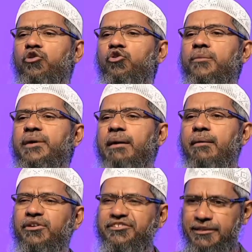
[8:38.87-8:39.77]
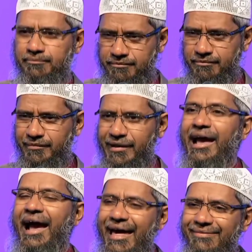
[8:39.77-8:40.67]
you to become a Muslim.
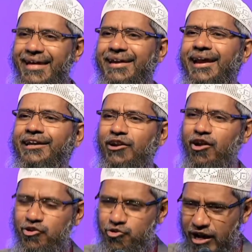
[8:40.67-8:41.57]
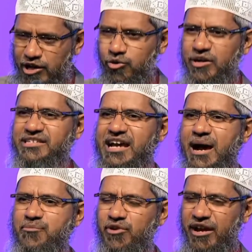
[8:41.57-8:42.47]
And then later on you can do
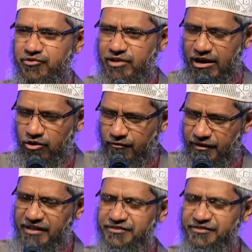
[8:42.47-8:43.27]
hijab, you can start offering